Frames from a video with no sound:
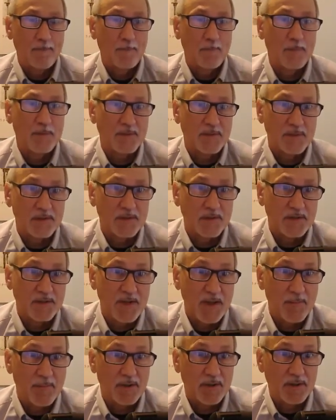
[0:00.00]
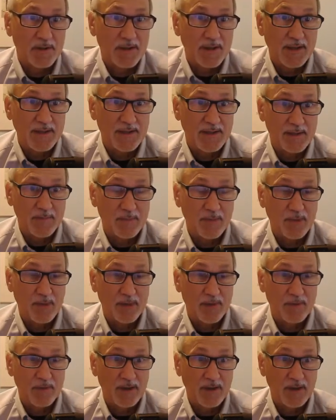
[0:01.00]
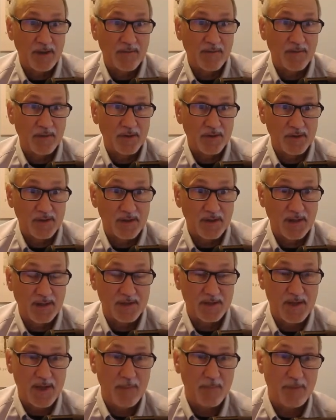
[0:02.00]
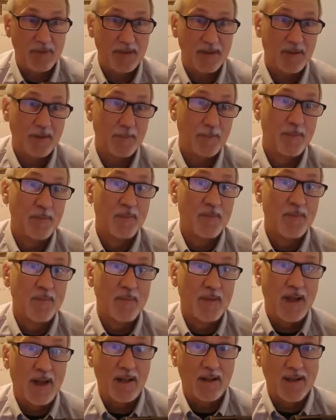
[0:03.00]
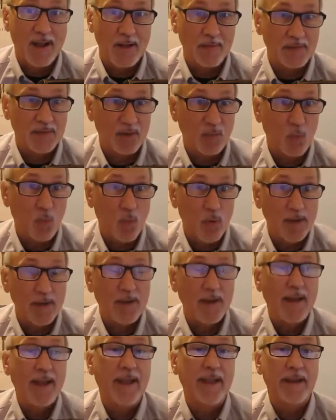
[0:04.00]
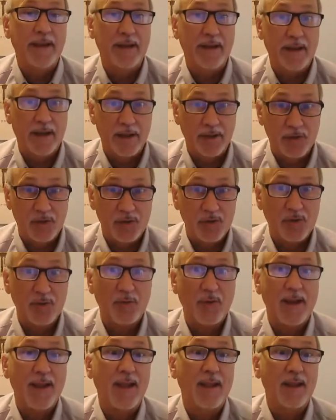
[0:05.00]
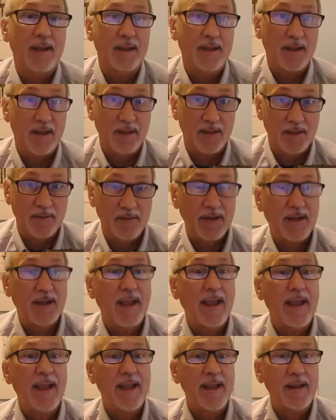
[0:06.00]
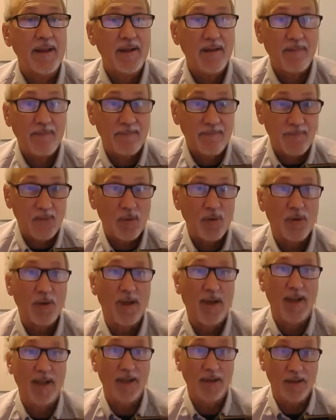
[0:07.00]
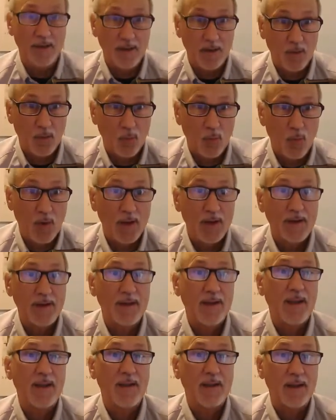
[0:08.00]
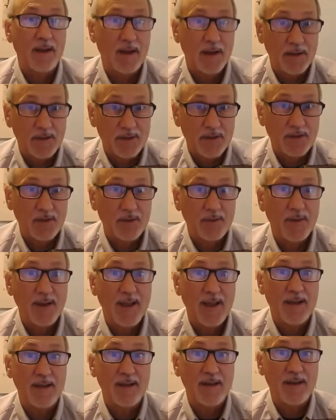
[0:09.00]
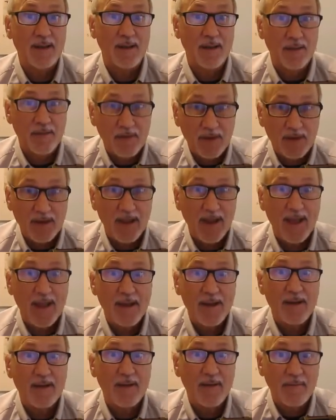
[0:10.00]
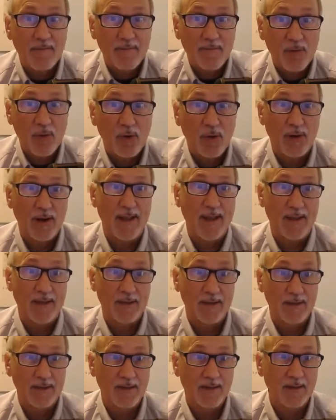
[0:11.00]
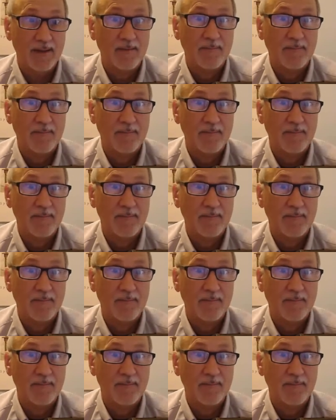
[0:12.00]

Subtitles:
This is example 19.3, the first example here. I'll count it 1 and 2 and 3 and 4 and 1 and 2 and 3 and 4 and.